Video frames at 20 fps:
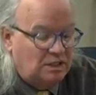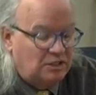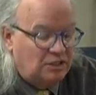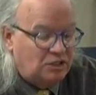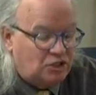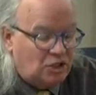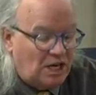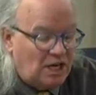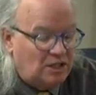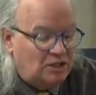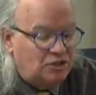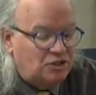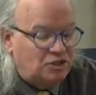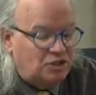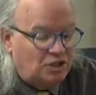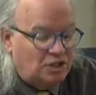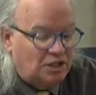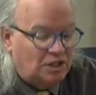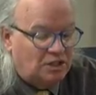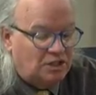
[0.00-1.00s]
The challenge
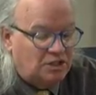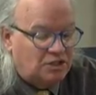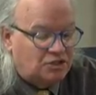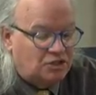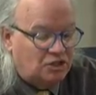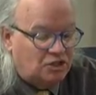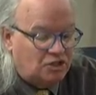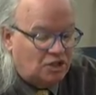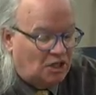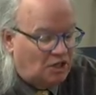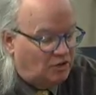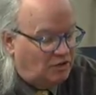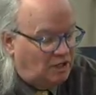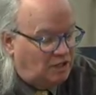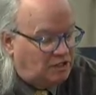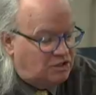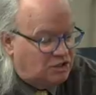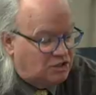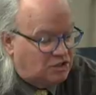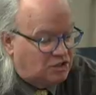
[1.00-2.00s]
here is to
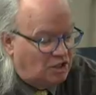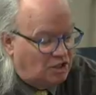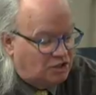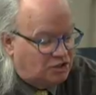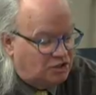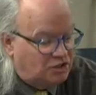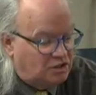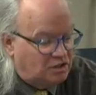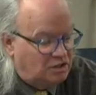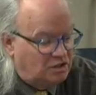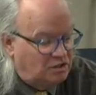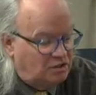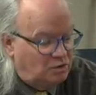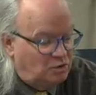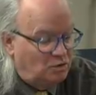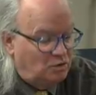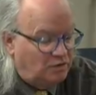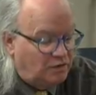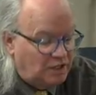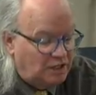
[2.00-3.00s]
generate discussion,
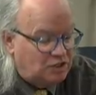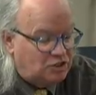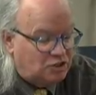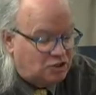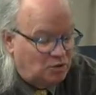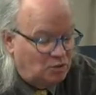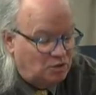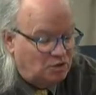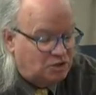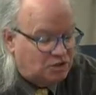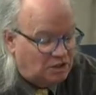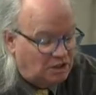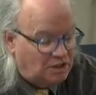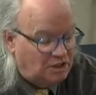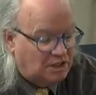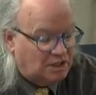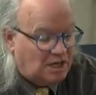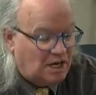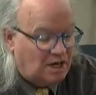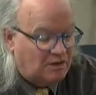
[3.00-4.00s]
to invite students
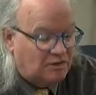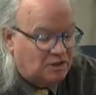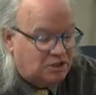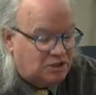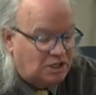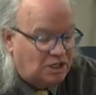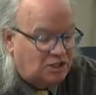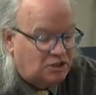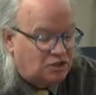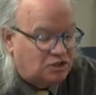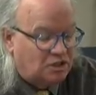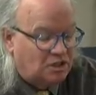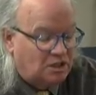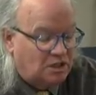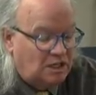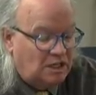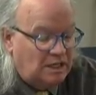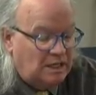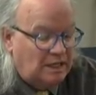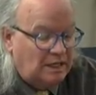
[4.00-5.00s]
into the
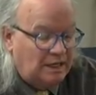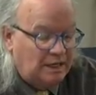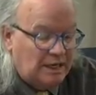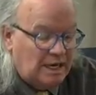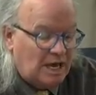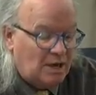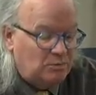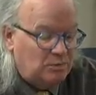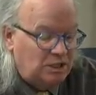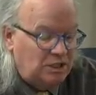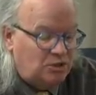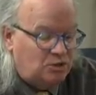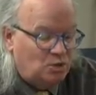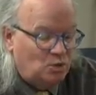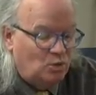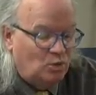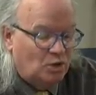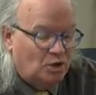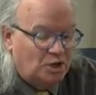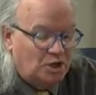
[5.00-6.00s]
conversation, and not be
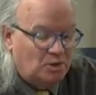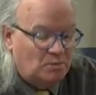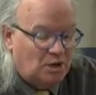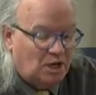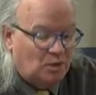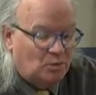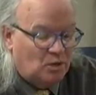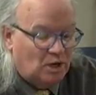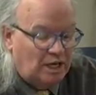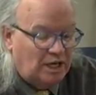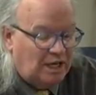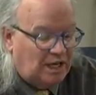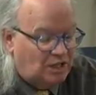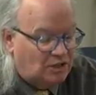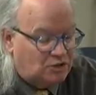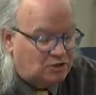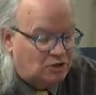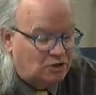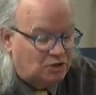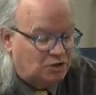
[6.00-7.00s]
too worried about right
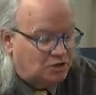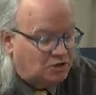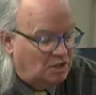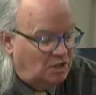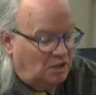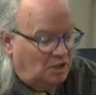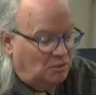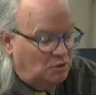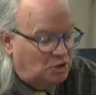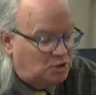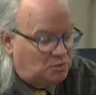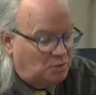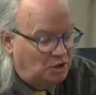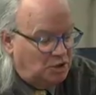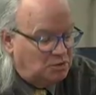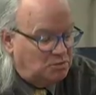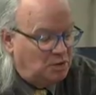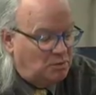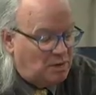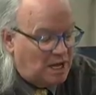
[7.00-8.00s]
answers, which
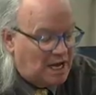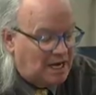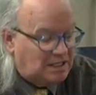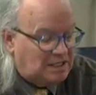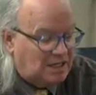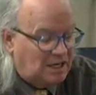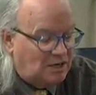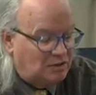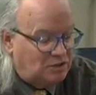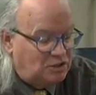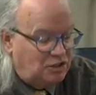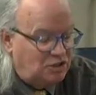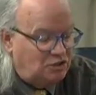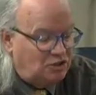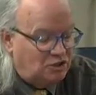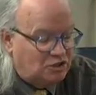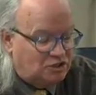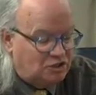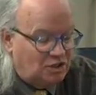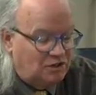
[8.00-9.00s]
brings me back to how
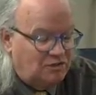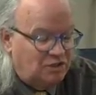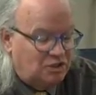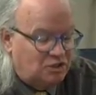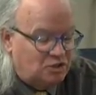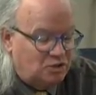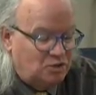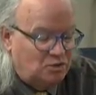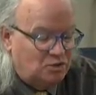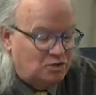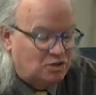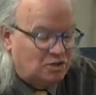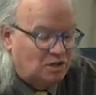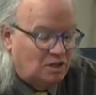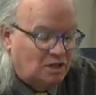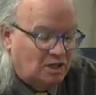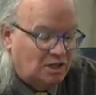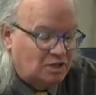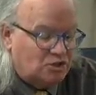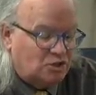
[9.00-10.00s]
teaching 70 students in
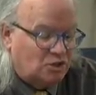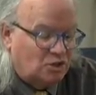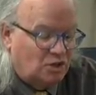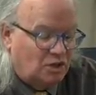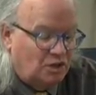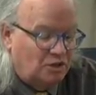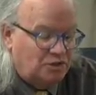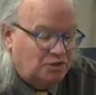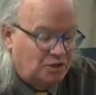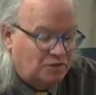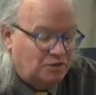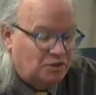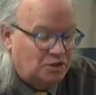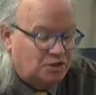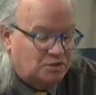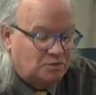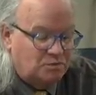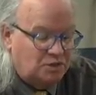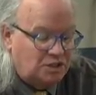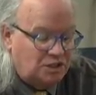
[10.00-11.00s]
a lecture hall
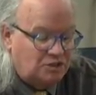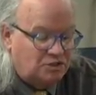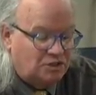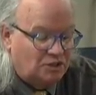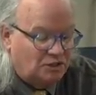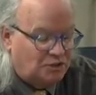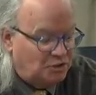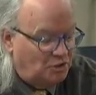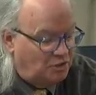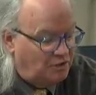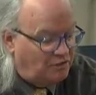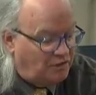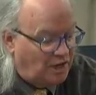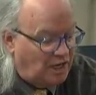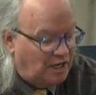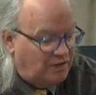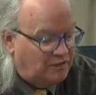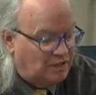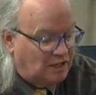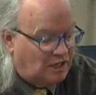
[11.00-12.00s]
differs from teaching
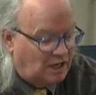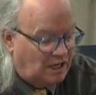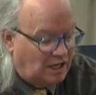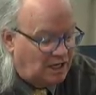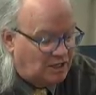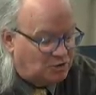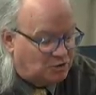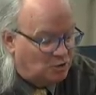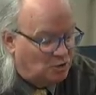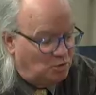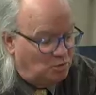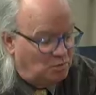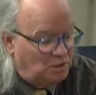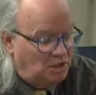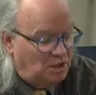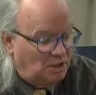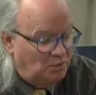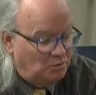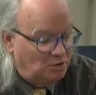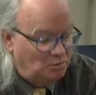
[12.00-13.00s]
35 in a classroom
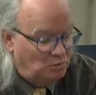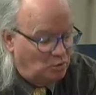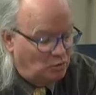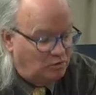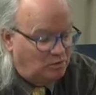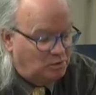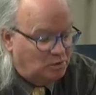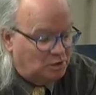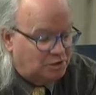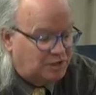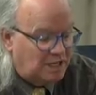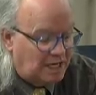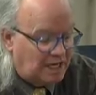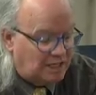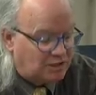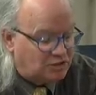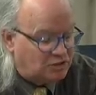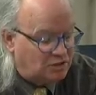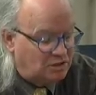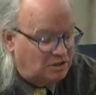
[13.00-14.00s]
with movable
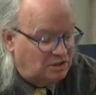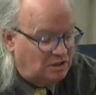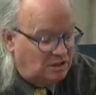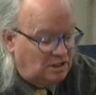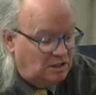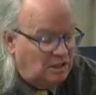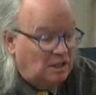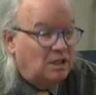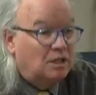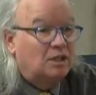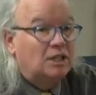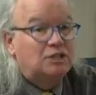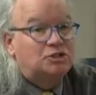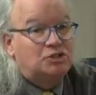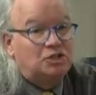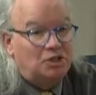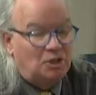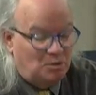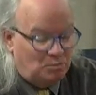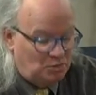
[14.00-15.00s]
desks.
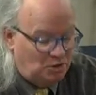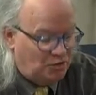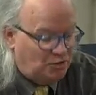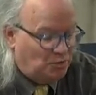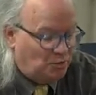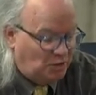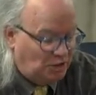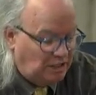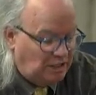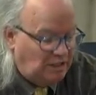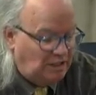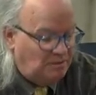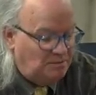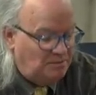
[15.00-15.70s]
Lesson number 3.